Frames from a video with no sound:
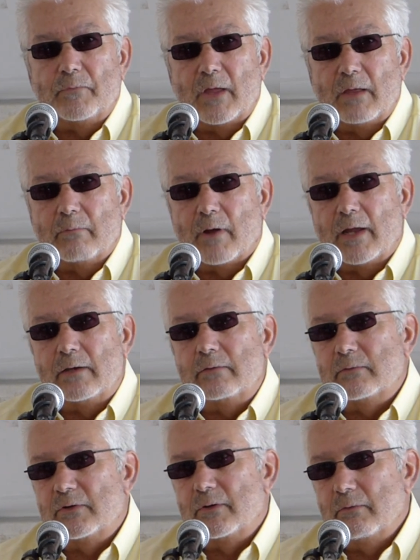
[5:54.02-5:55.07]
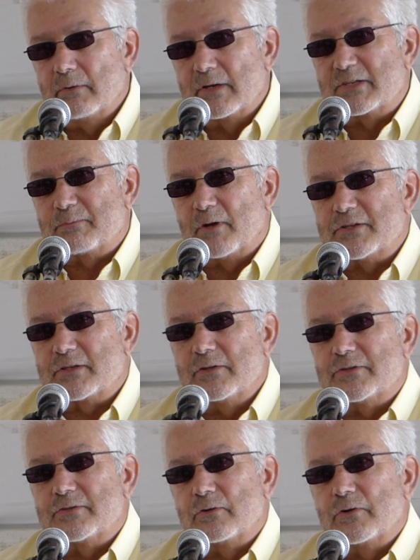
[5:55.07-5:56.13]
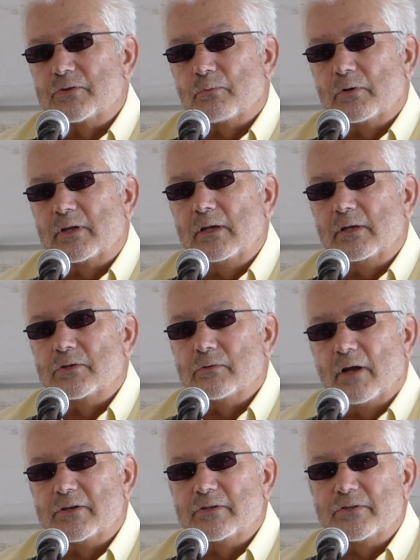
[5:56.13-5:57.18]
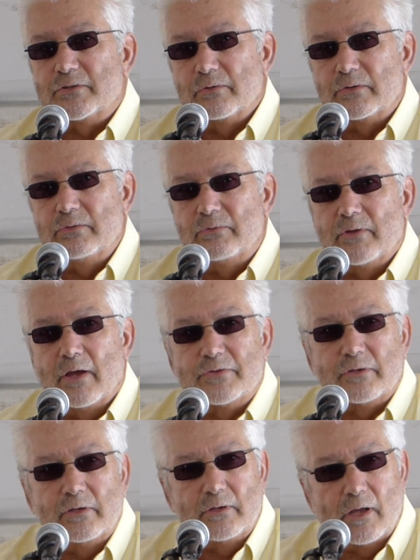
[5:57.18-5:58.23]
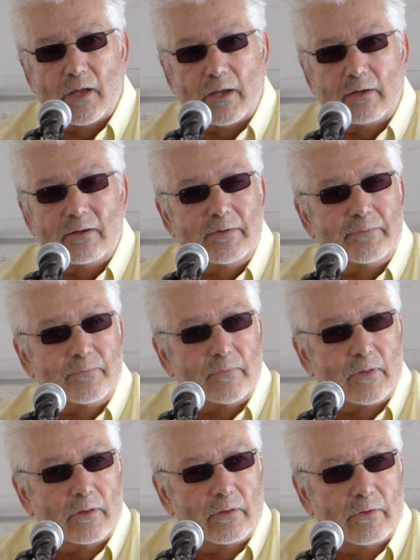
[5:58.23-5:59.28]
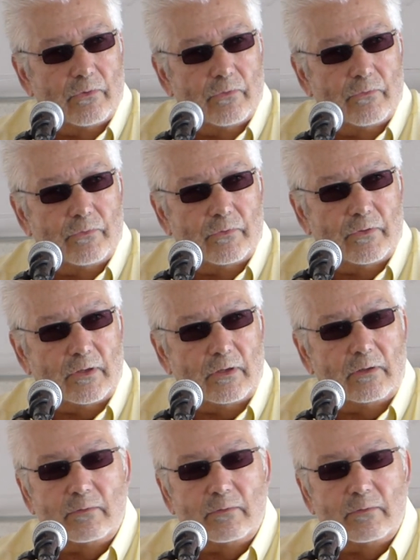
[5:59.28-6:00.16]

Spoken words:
And my expressed concerns weren't getting traction, so in 2009, the